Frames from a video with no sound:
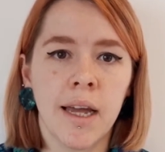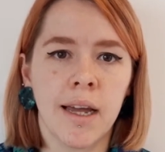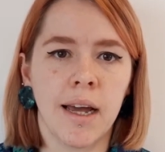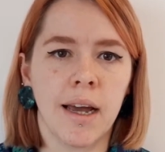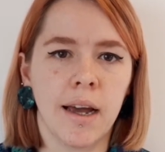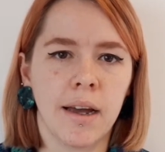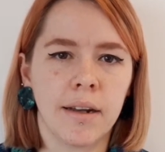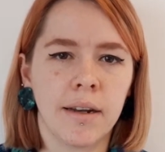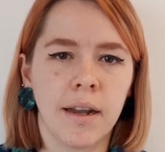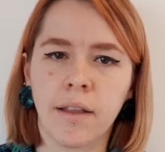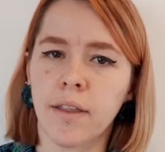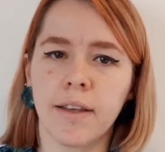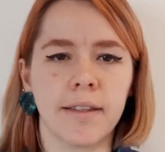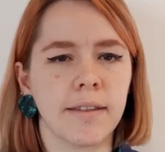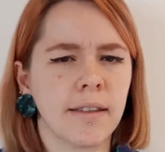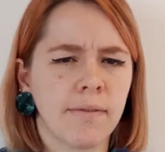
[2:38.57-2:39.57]
Now
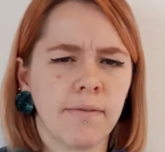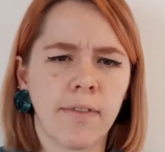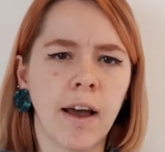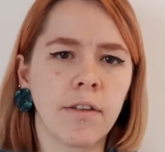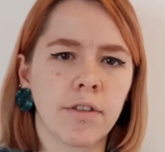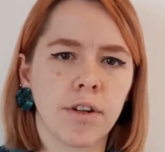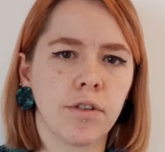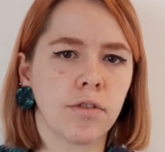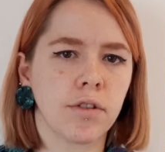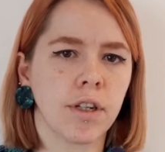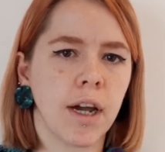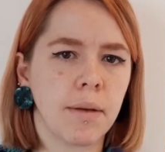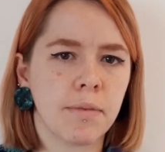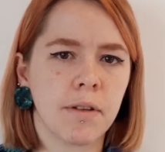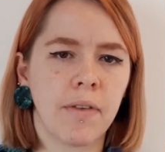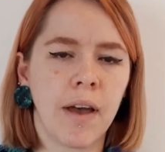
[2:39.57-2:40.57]
this isn't found in all
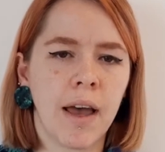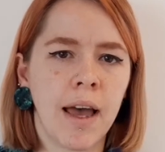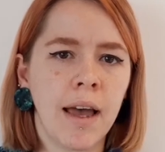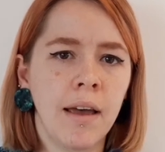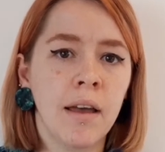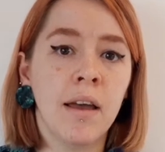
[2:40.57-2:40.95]
types of hair.